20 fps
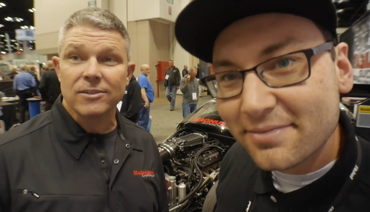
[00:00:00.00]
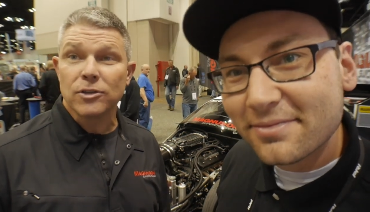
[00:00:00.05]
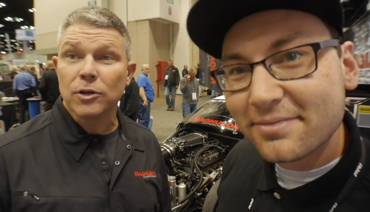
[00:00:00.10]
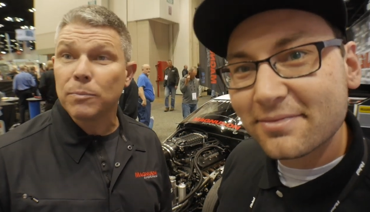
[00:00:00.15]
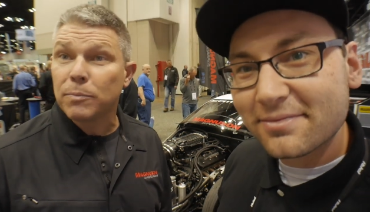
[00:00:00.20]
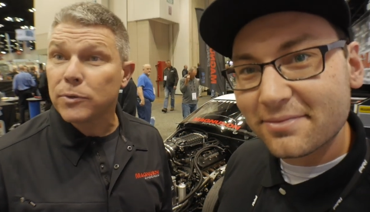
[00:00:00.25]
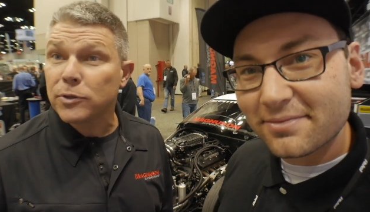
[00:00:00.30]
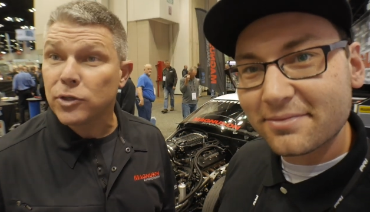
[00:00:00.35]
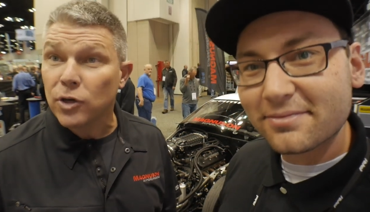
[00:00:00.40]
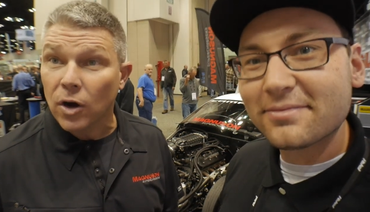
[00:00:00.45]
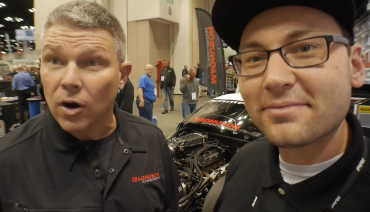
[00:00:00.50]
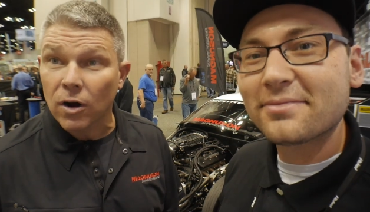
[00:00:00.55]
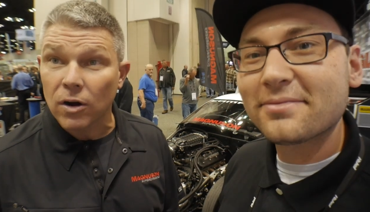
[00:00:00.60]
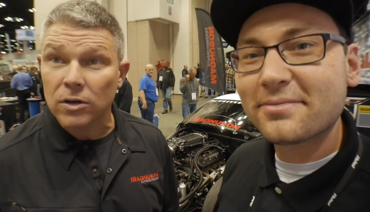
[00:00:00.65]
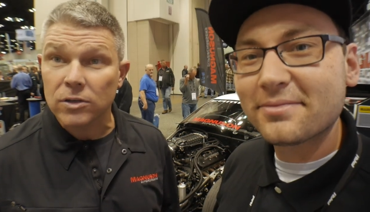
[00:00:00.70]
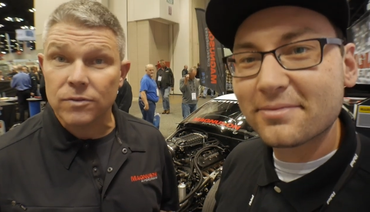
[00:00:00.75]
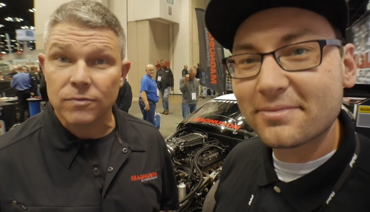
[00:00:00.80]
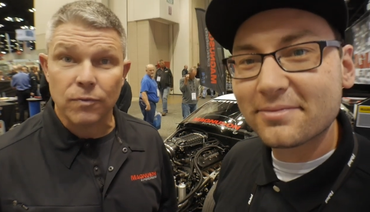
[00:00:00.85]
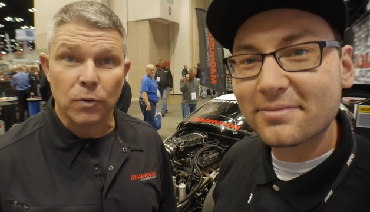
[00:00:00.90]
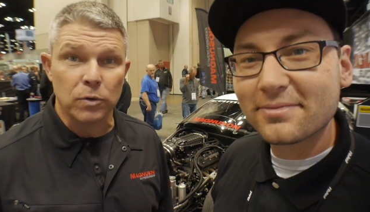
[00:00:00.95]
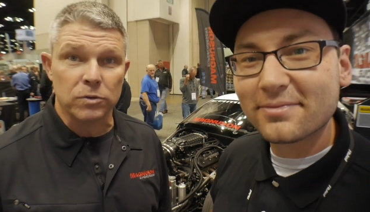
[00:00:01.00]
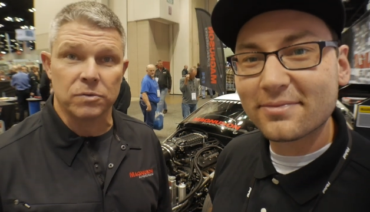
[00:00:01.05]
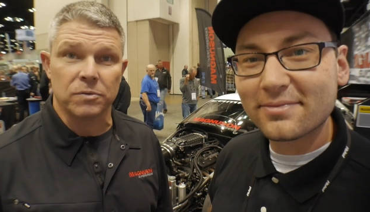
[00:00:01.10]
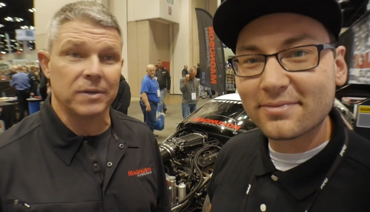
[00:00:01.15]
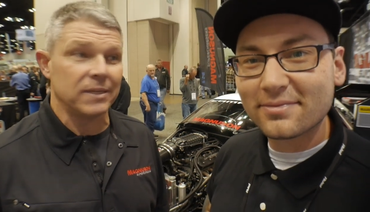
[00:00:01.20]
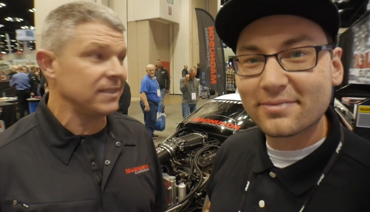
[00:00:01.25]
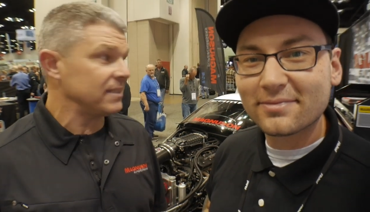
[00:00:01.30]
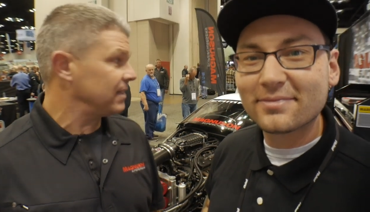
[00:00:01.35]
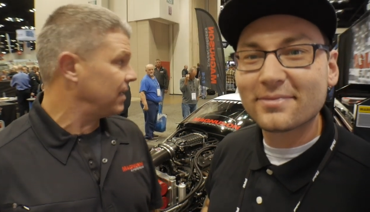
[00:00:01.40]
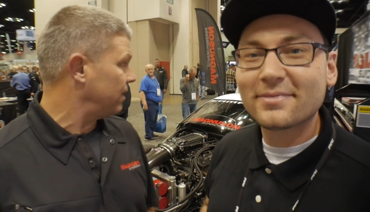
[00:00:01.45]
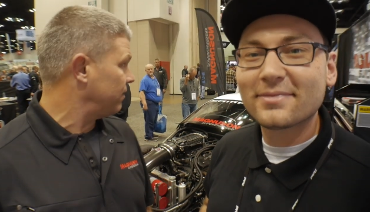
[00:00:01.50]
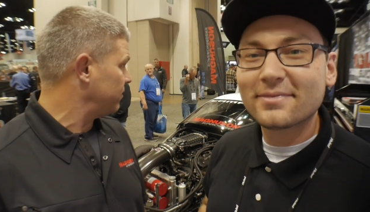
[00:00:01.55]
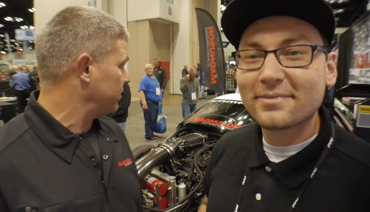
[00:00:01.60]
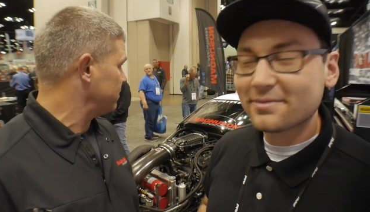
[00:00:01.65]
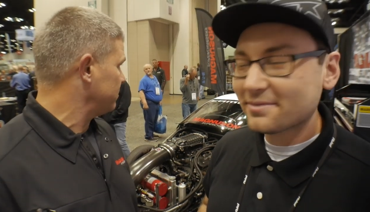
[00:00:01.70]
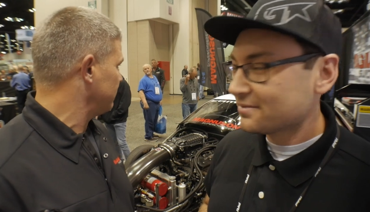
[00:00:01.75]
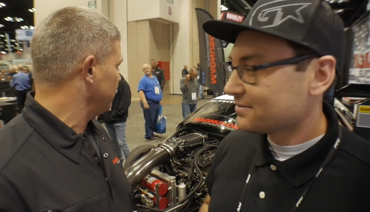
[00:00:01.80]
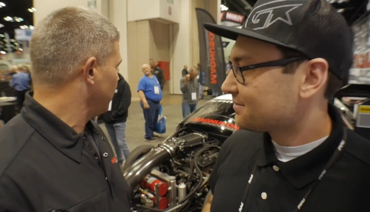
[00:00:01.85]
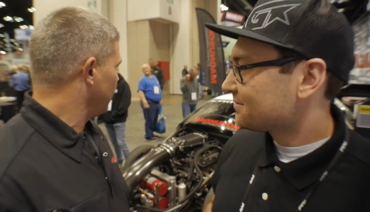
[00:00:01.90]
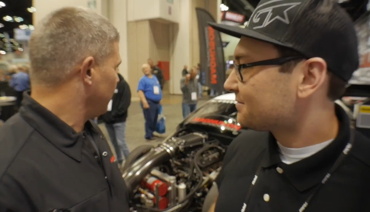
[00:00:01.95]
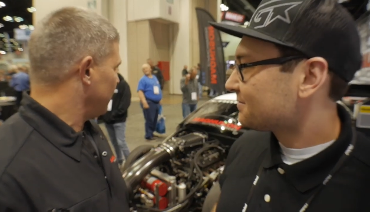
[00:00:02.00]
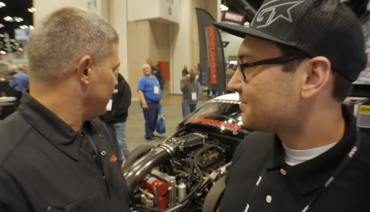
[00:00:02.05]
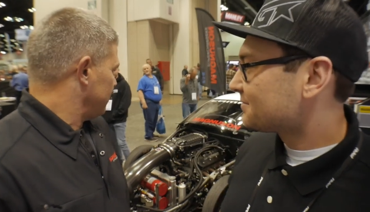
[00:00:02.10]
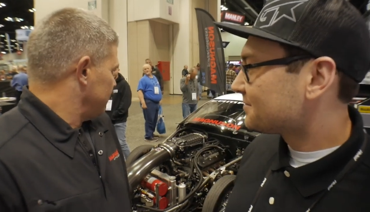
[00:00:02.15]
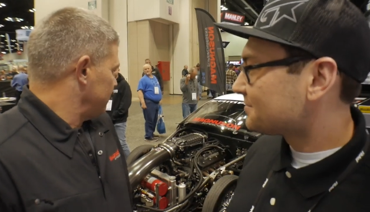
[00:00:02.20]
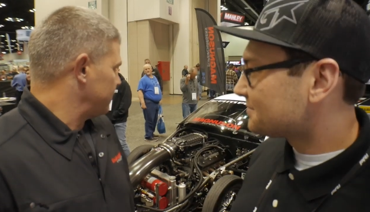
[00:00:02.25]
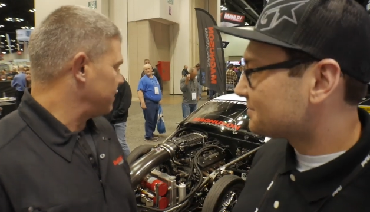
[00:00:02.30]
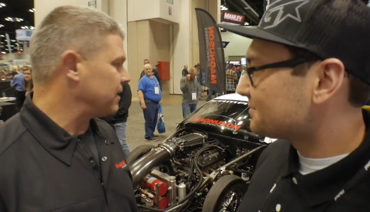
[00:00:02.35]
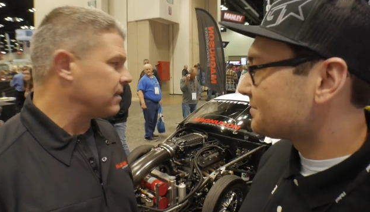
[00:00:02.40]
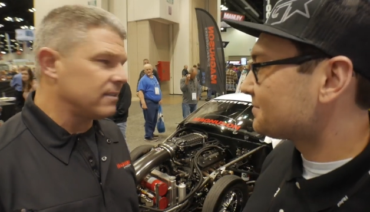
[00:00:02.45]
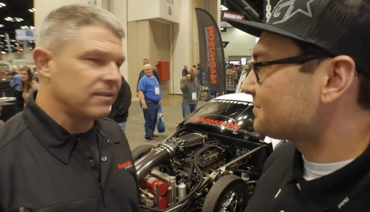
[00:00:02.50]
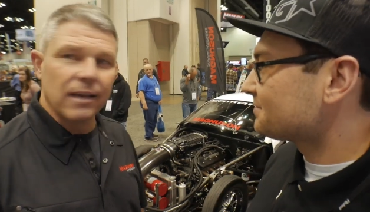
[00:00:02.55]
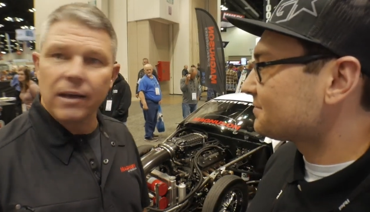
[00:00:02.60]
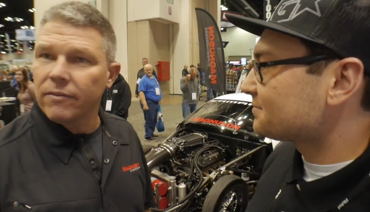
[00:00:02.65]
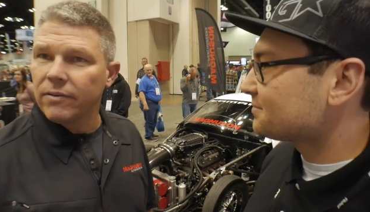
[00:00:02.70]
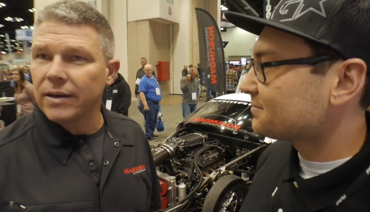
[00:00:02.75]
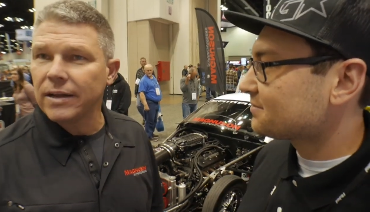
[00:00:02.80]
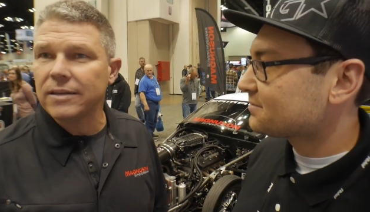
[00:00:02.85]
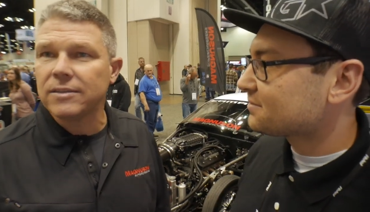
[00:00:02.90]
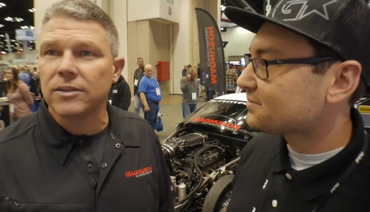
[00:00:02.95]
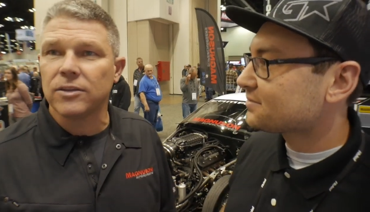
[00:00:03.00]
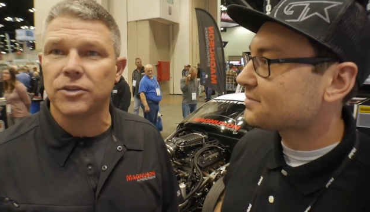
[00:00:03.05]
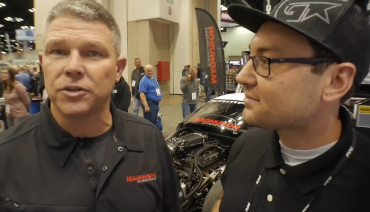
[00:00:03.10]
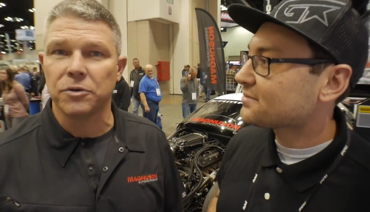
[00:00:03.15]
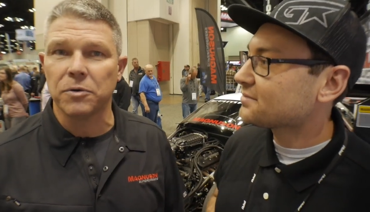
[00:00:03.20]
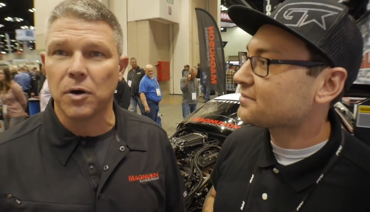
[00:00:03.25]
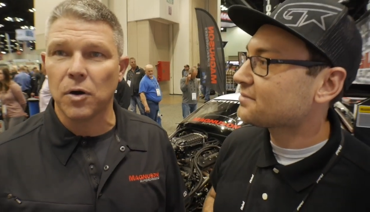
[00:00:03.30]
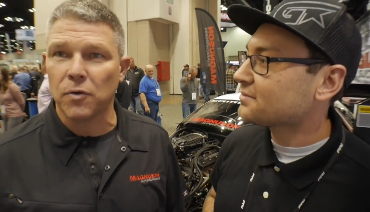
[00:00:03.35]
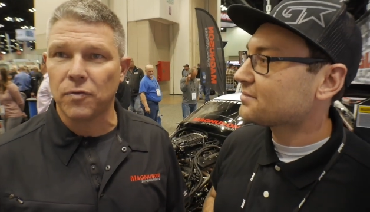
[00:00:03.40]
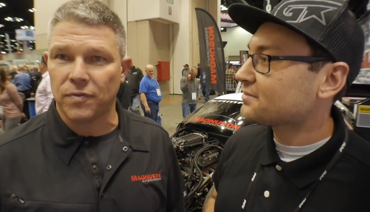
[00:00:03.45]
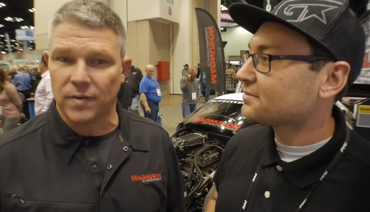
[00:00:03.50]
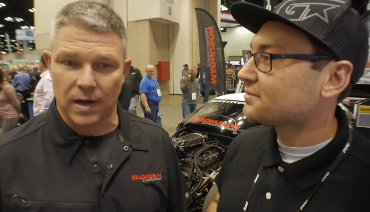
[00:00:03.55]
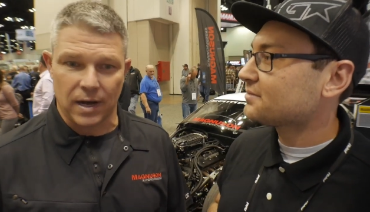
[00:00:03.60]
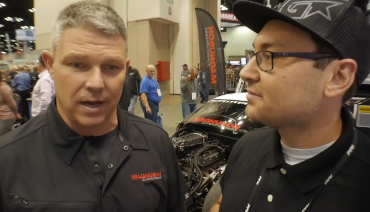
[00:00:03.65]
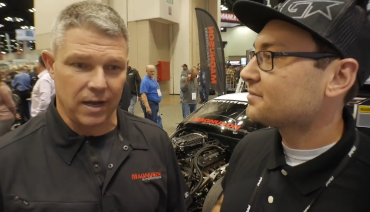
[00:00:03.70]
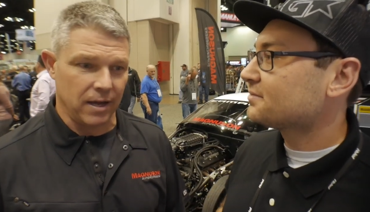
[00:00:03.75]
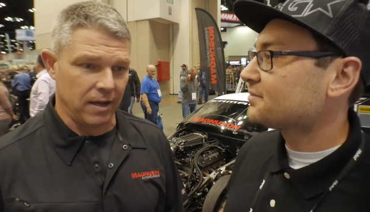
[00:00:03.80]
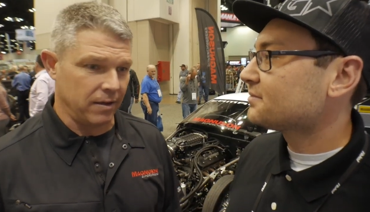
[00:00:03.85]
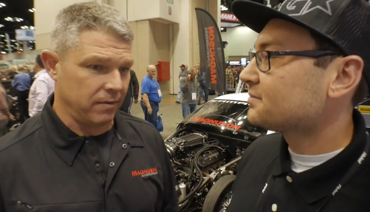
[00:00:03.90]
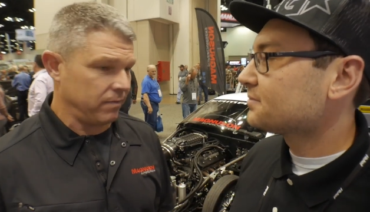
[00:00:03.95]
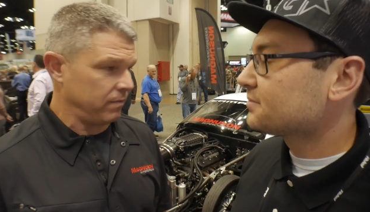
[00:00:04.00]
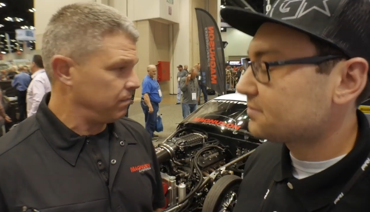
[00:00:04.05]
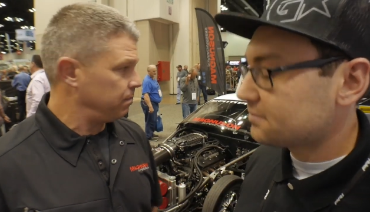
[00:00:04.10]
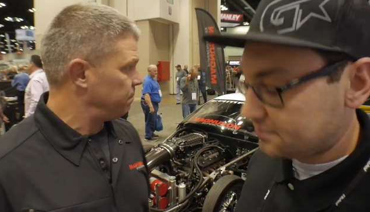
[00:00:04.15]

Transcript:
Speaker 1: Supercharged 427, 670s a 205.